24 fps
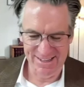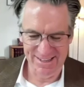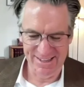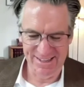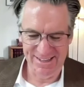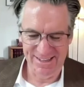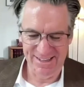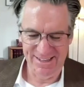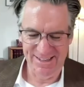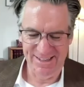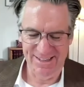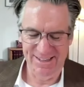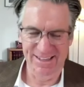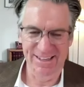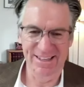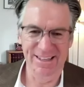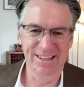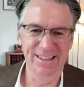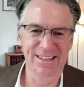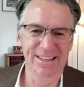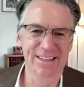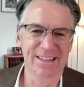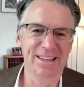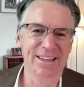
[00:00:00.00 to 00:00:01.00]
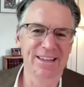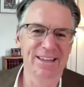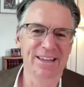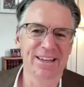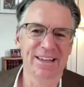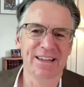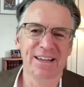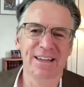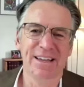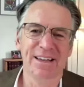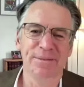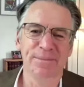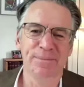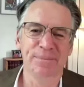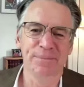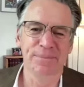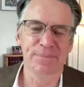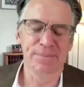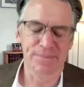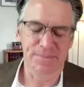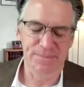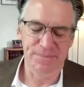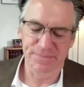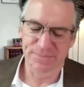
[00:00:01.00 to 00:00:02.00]

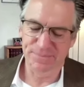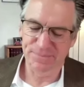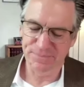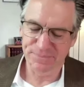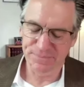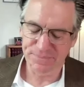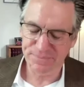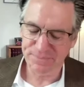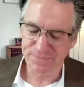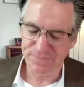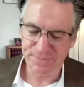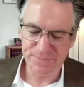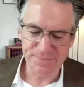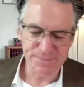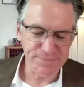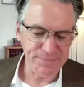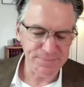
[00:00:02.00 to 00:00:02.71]
[no speech]